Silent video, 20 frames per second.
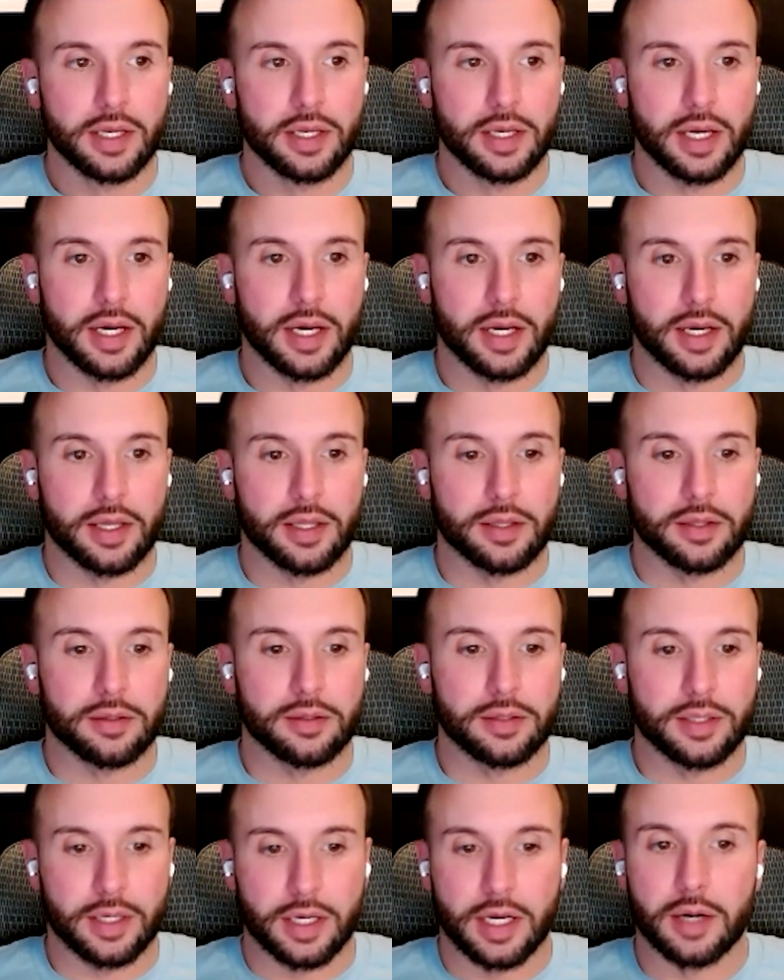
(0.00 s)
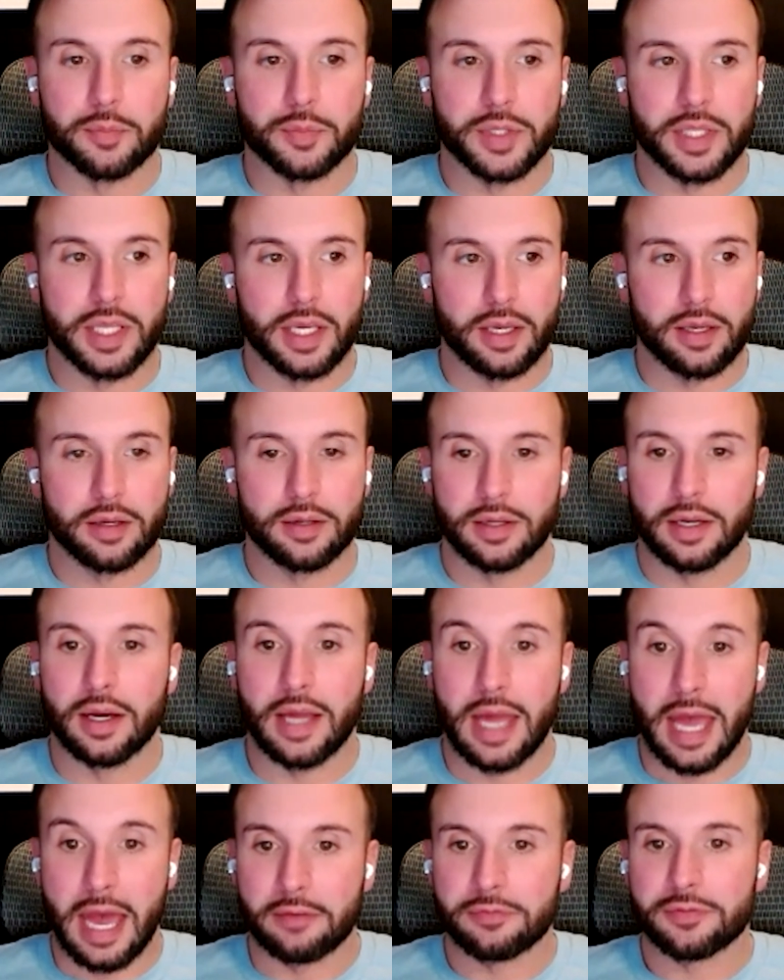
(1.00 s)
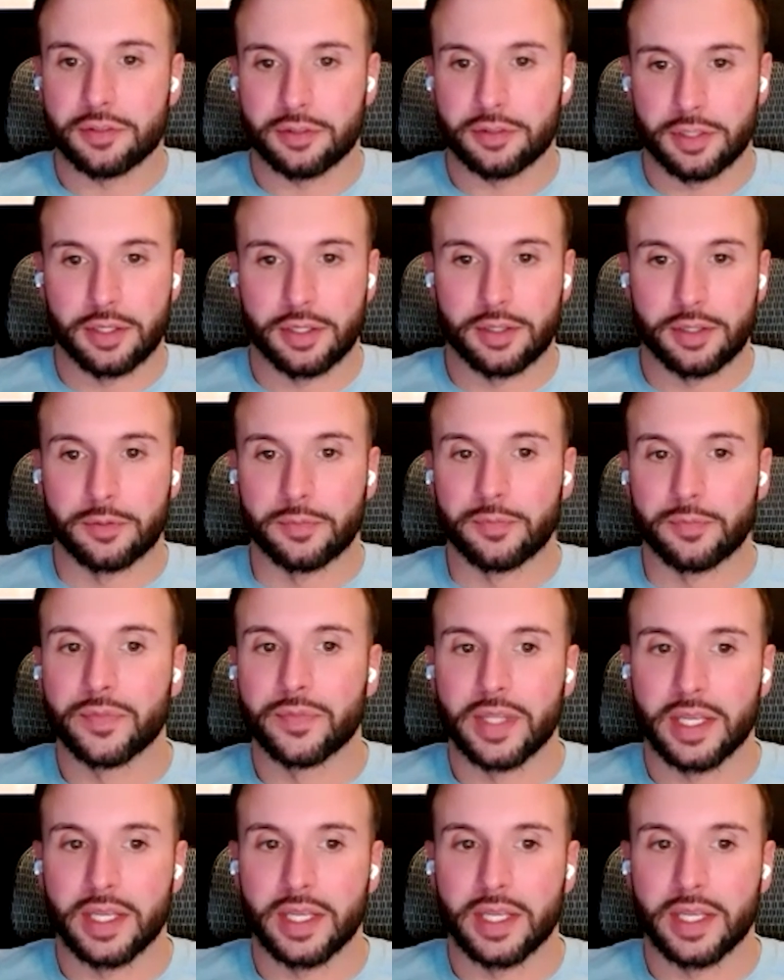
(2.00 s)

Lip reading: the company after you.